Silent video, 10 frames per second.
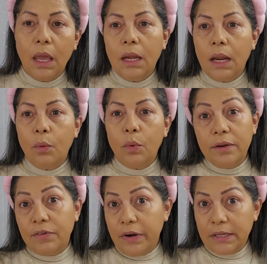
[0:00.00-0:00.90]
Now,
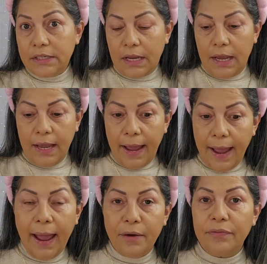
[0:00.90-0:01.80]
whatever else I
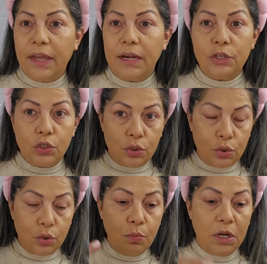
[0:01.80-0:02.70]
have that is
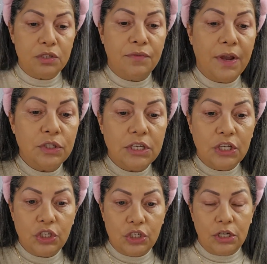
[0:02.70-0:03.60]
too much
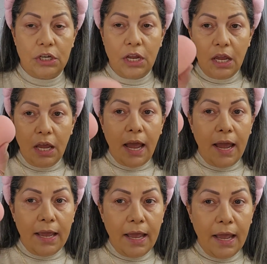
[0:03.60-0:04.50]
foundation,
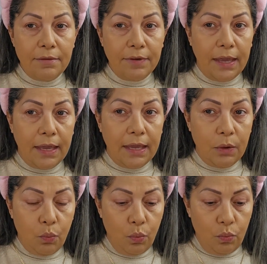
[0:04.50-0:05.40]
I have a
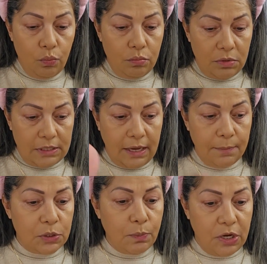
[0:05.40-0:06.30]
damp
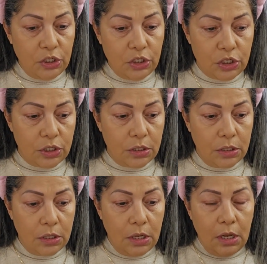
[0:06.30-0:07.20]
sponge.
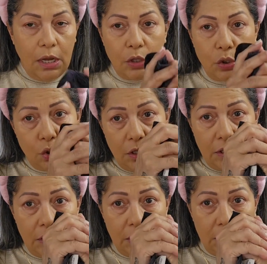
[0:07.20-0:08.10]
I
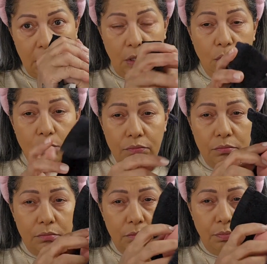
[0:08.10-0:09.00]
usually,
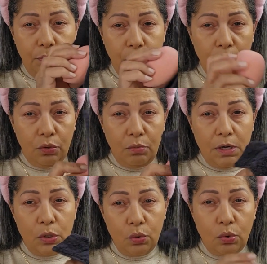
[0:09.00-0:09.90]
put it through my
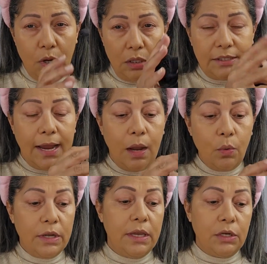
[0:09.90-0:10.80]
little
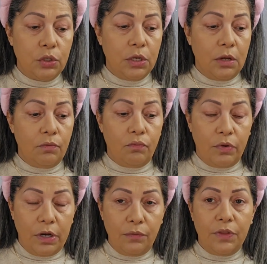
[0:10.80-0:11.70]
towel here to get
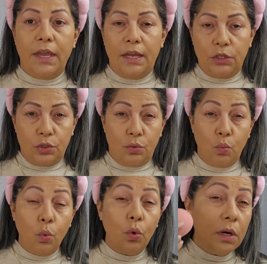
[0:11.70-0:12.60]
rid of the extra
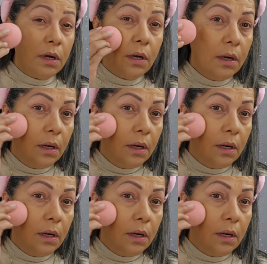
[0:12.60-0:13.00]
water.